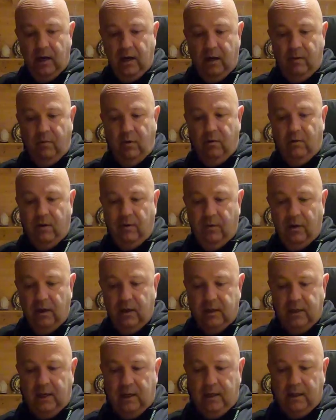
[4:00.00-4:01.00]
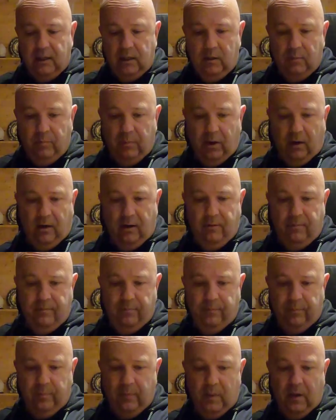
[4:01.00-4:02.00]
and we'll give it a test. But
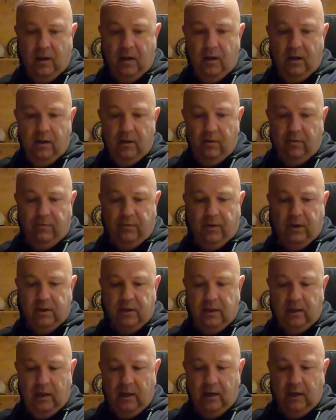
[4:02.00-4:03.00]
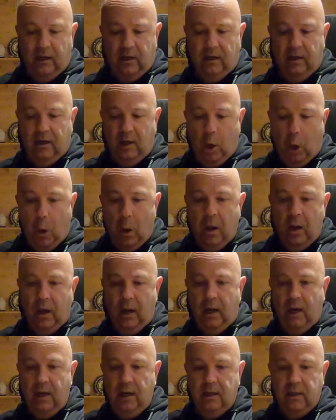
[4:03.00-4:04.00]
the first thing
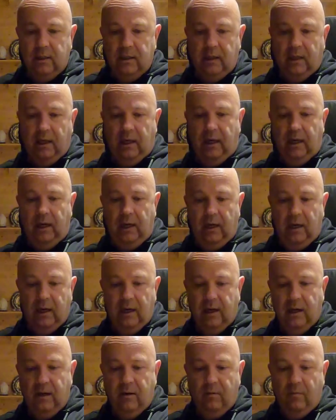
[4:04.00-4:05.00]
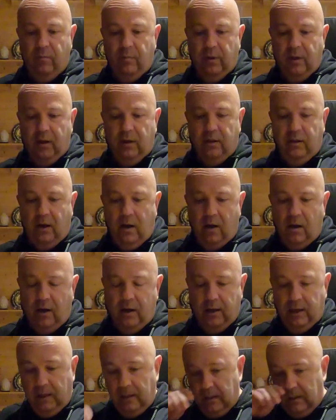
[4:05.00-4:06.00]
is the
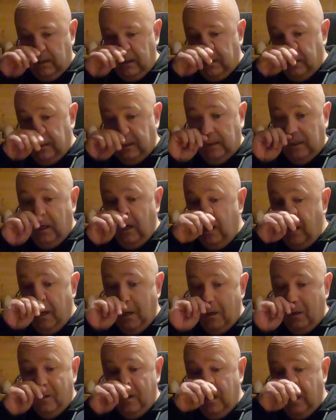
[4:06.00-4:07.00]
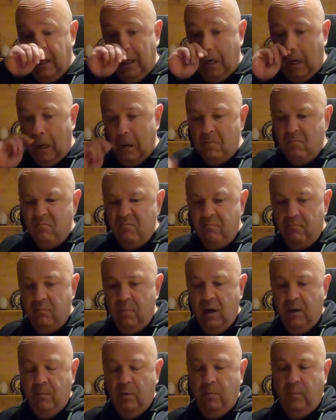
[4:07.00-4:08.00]
height. The
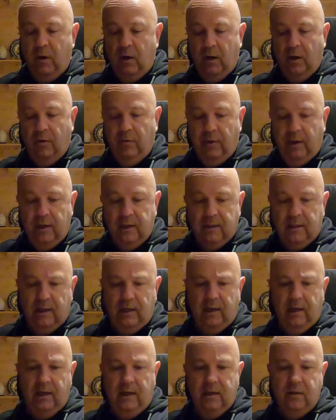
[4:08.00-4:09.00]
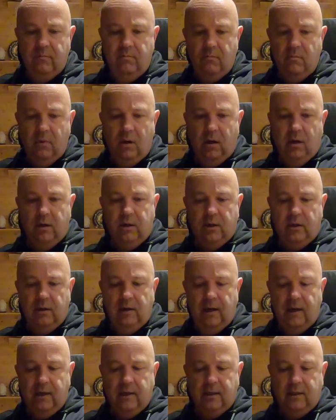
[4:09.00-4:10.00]
minimum height on this is much
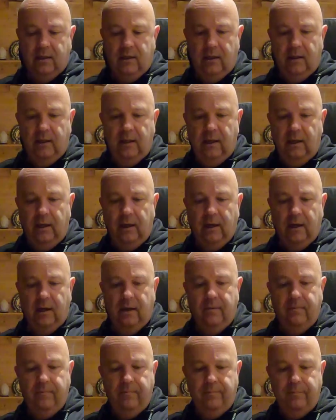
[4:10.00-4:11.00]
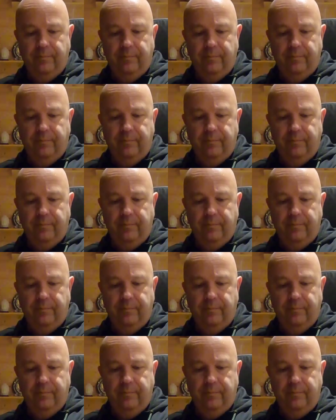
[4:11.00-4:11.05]
less than the